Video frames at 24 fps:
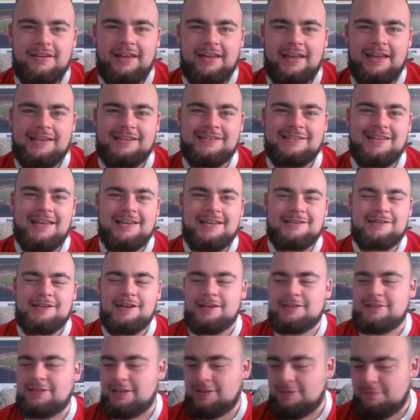It's
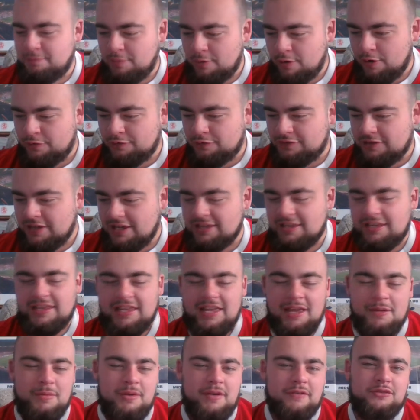A.J.T's birthday.
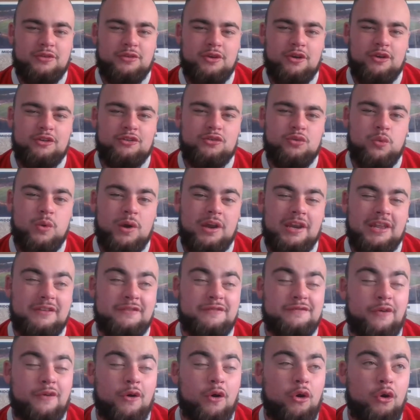Today we have turned
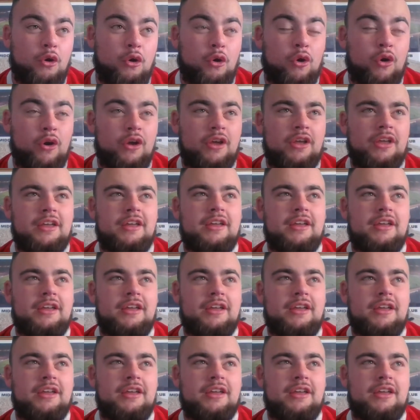24.